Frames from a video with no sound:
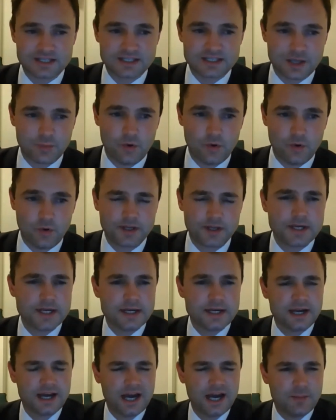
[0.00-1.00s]
they want
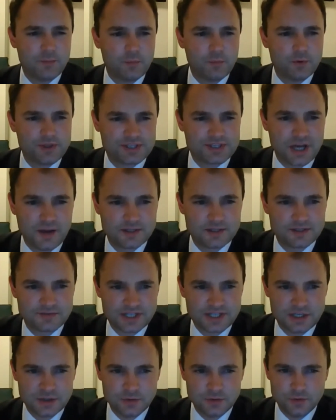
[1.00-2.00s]
with the types of
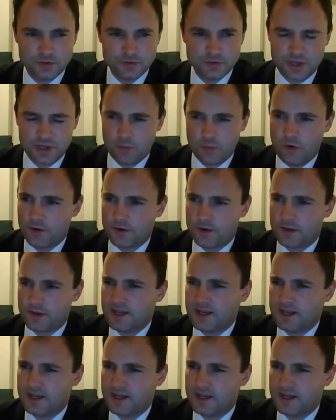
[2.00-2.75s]
skills they want.